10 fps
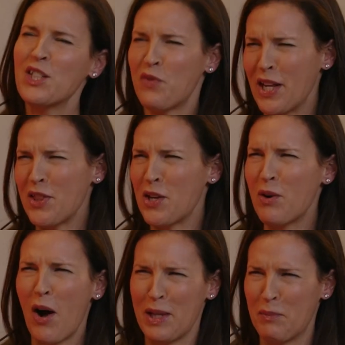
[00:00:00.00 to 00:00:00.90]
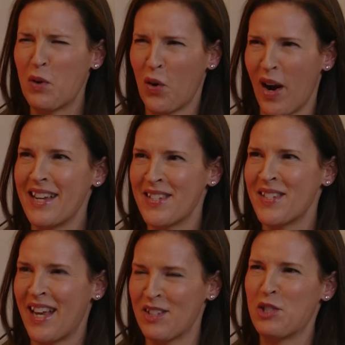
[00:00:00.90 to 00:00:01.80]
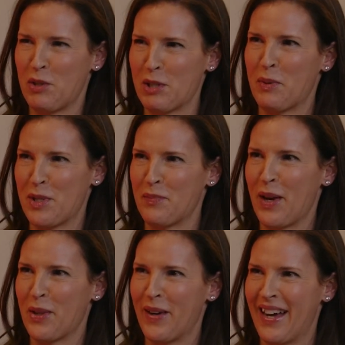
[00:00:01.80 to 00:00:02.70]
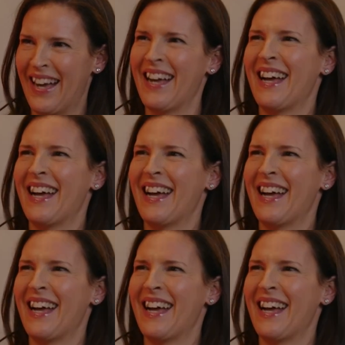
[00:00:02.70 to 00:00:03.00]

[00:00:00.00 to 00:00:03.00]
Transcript: it's funny that you call him Christ as a Jewish person, by the way.